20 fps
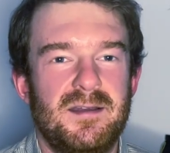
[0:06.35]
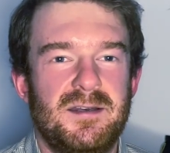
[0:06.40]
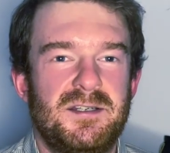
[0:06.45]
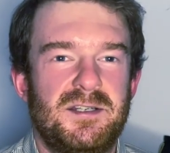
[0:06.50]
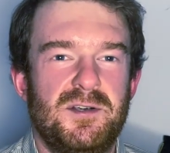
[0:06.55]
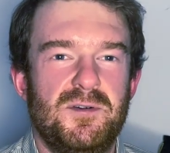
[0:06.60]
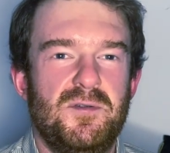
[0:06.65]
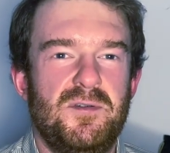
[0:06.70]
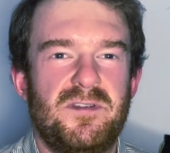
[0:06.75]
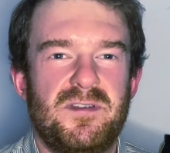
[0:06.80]

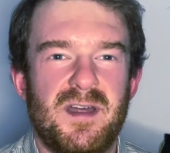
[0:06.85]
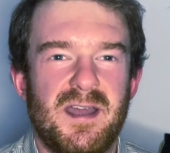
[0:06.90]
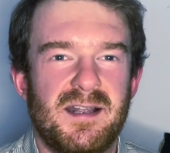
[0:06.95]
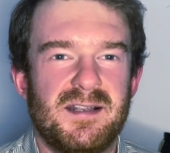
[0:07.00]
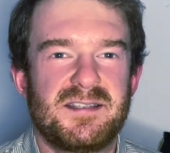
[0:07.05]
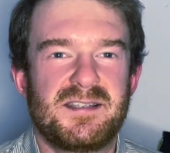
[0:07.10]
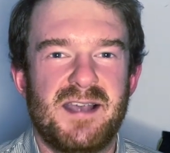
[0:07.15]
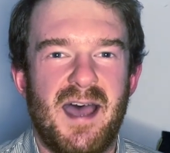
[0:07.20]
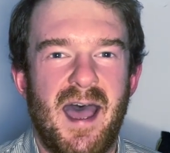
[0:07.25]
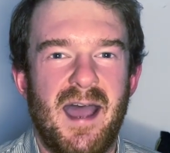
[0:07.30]
Two
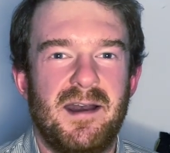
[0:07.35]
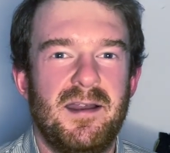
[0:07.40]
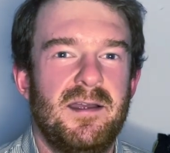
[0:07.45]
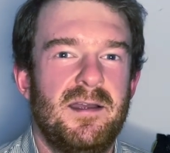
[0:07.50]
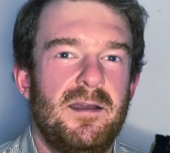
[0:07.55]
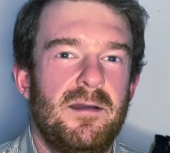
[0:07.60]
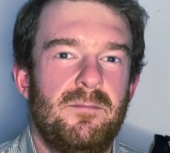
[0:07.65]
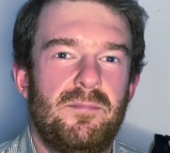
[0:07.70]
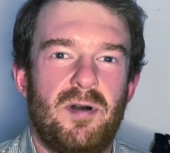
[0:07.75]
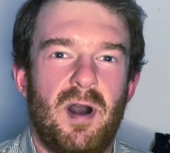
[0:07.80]
things that
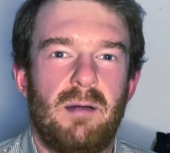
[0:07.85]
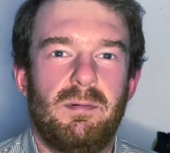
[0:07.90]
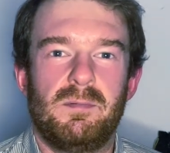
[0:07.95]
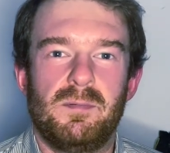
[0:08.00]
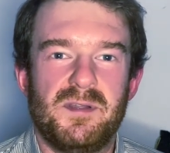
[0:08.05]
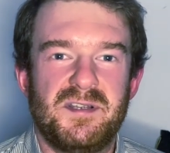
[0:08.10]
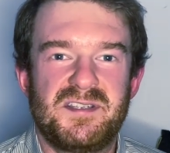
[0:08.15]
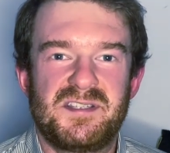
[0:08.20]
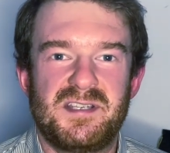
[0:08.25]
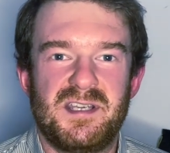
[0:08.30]

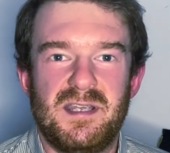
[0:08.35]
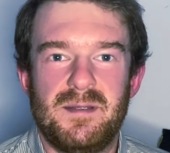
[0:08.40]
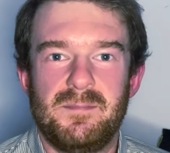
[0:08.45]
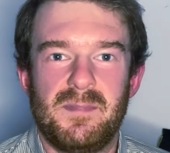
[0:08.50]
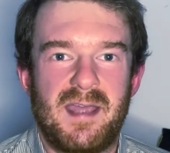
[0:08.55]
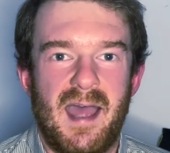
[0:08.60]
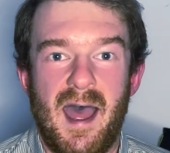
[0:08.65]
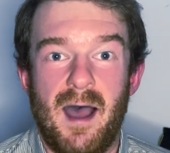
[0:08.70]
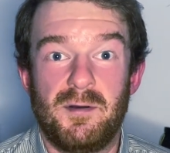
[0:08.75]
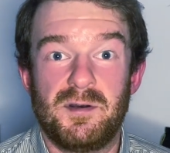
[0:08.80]
probably seem
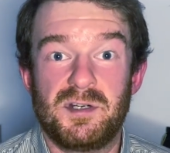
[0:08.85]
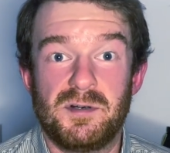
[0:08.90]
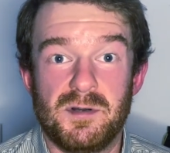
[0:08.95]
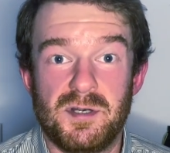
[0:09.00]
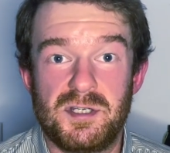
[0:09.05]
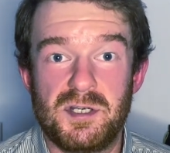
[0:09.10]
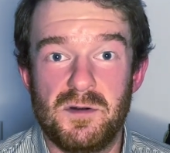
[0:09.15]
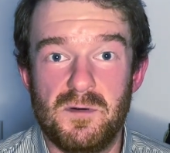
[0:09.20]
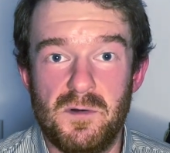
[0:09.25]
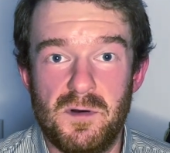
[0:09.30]

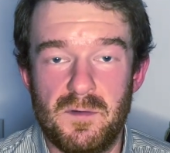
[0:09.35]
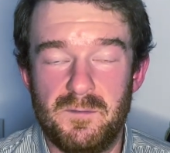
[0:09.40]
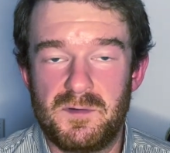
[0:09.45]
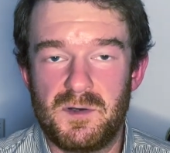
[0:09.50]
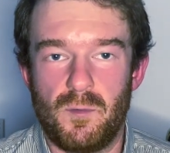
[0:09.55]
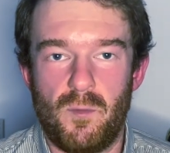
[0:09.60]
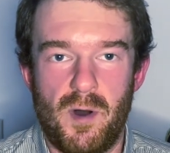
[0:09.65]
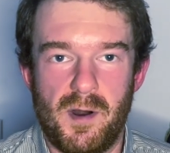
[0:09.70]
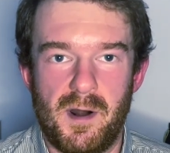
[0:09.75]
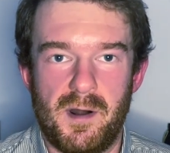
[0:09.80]
counterintuitive
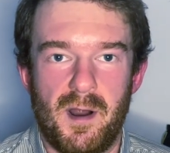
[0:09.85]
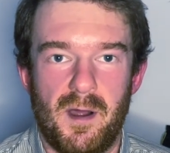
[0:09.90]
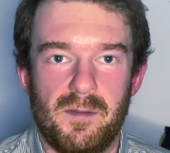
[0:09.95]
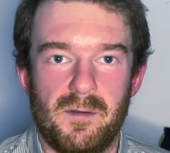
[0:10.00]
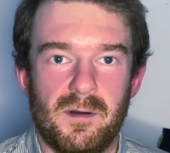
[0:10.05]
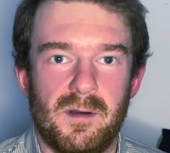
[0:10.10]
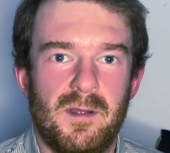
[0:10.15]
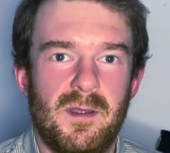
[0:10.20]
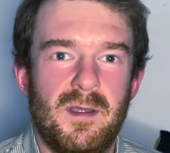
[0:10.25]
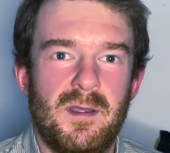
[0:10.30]
to one
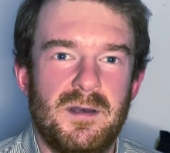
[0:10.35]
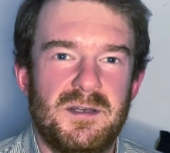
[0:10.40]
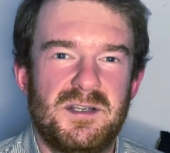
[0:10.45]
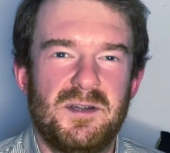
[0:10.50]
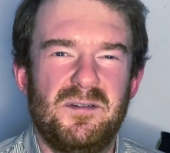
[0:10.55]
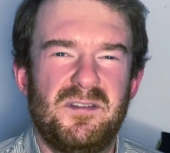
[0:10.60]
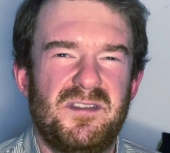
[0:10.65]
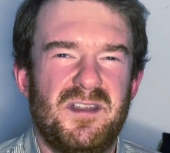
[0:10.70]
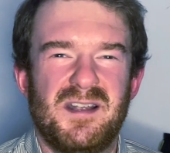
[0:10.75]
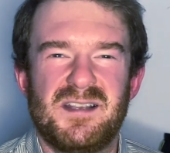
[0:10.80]
another.
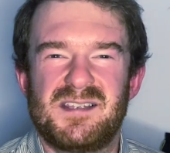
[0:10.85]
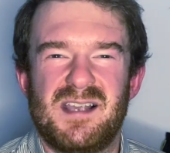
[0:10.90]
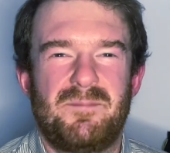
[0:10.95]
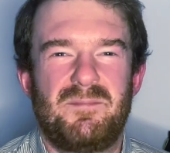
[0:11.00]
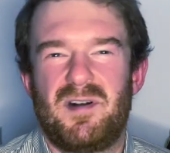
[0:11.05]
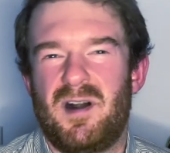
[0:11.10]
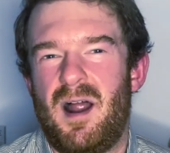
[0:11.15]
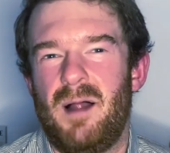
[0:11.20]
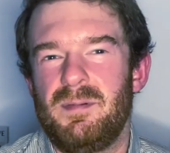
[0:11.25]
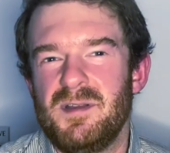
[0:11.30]
Two things that
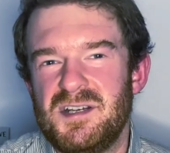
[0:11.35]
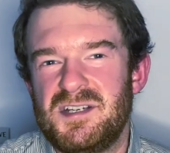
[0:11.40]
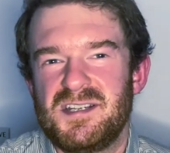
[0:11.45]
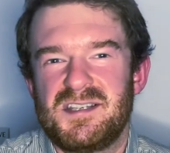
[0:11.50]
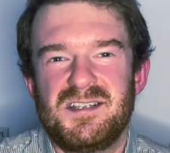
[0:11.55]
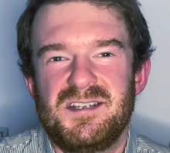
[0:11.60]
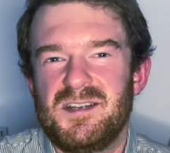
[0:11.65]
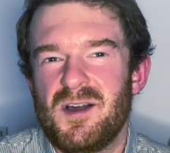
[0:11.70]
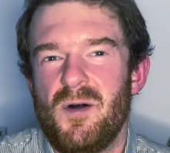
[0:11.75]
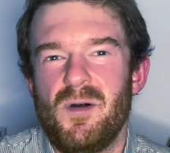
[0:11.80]
probably
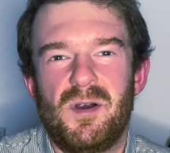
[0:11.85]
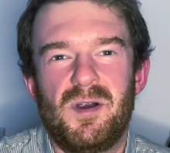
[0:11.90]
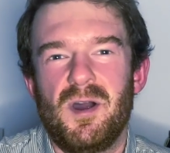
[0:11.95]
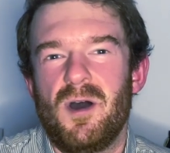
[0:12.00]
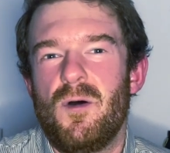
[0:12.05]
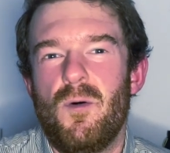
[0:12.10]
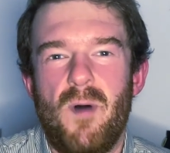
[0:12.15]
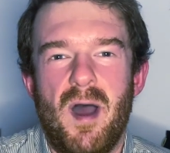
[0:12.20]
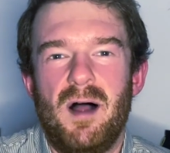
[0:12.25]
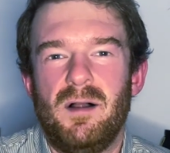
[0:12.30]
just don't
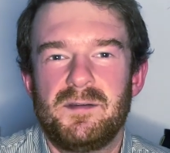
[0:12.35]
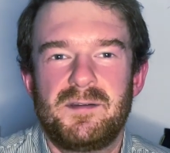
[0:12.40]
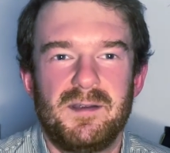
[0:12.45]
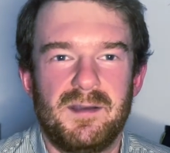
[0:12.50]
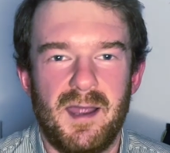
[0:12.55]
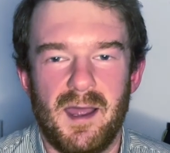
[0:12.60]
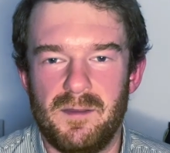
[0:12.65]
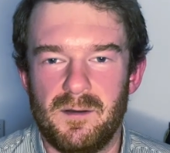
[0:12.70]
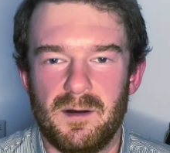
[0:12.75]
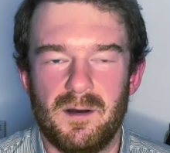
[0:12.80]
go well
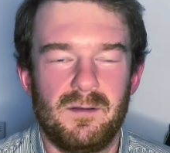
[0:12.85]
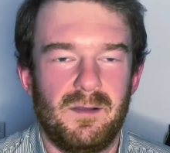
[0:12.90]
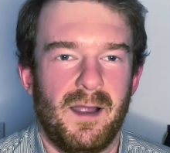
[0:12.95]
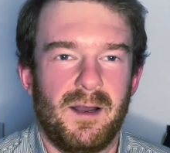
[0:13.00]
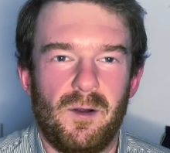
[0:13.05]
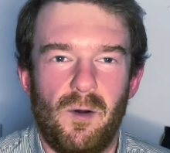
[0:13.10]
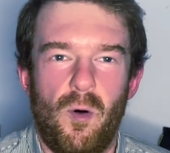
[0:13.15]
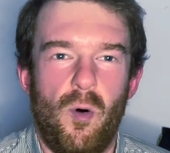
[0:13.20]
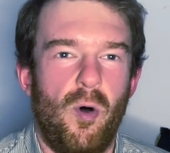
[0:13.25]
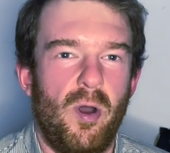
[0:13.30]
together,
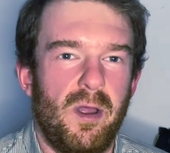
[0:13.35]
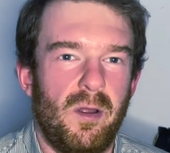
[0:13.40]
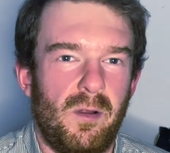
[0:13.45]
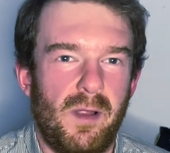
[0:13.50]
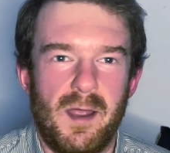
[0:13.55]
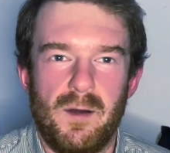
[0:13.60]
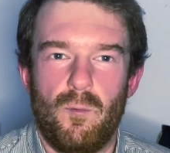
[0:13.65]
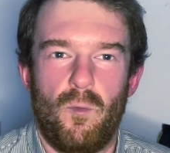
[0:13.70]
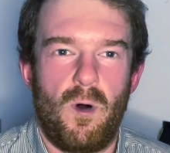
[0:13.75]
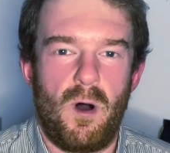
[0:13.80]
like
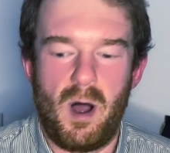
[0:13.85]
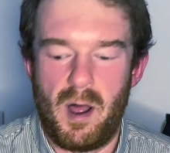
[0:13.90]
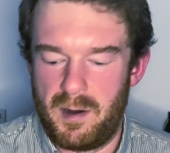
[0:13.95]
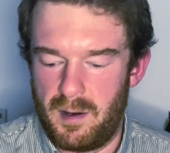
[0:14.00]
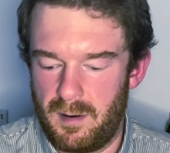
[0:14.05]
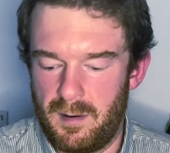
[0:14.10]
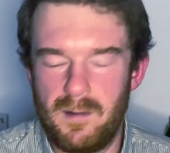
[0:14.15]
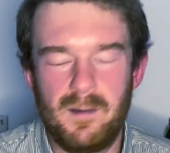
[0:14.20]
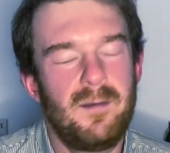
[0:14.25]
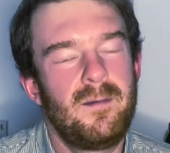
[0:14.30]
oil and
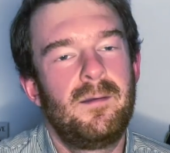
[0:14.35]
water.